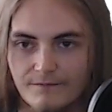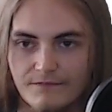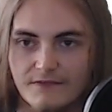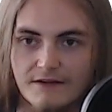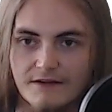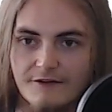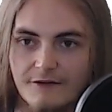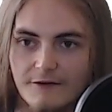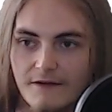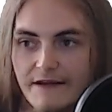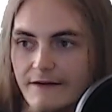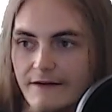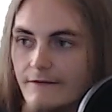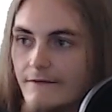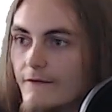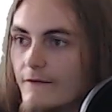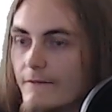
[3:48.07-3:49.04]
delete
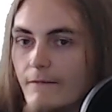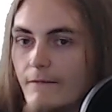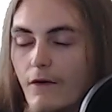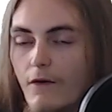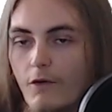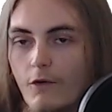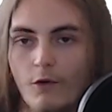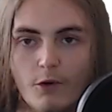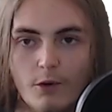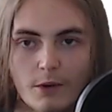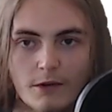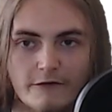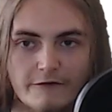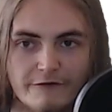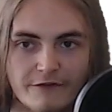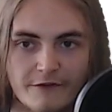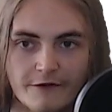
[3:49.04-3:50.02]
all of
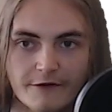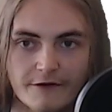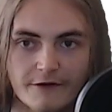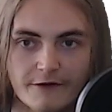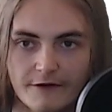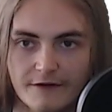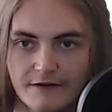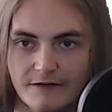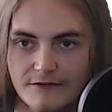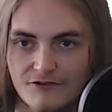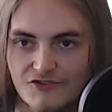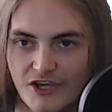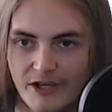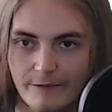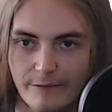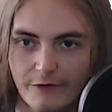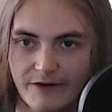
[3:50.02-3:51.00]
the
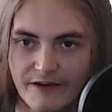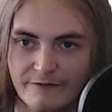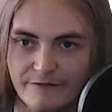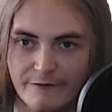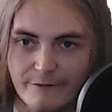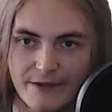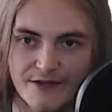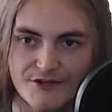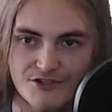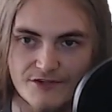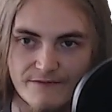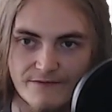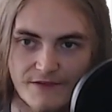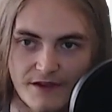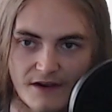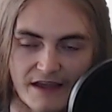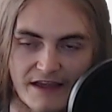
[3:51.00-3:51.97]
checkpoint information that
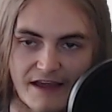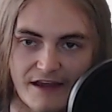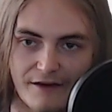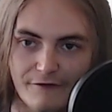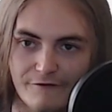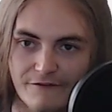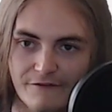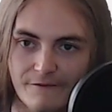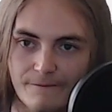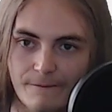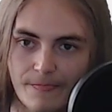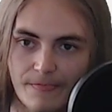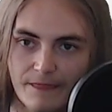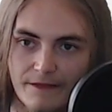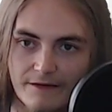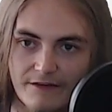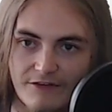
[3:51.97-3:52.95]
I have,
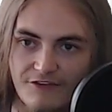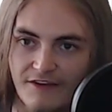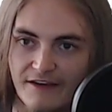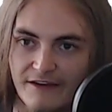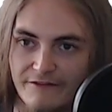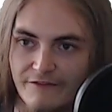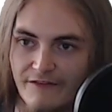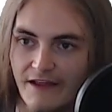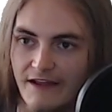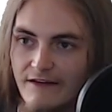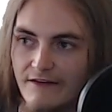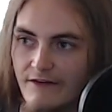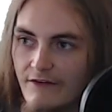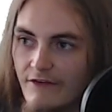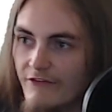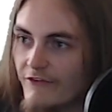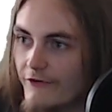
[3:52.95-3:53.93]
save that.
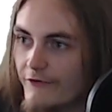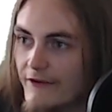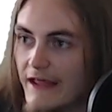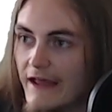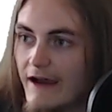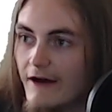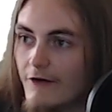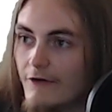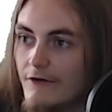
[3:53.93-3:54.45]
So now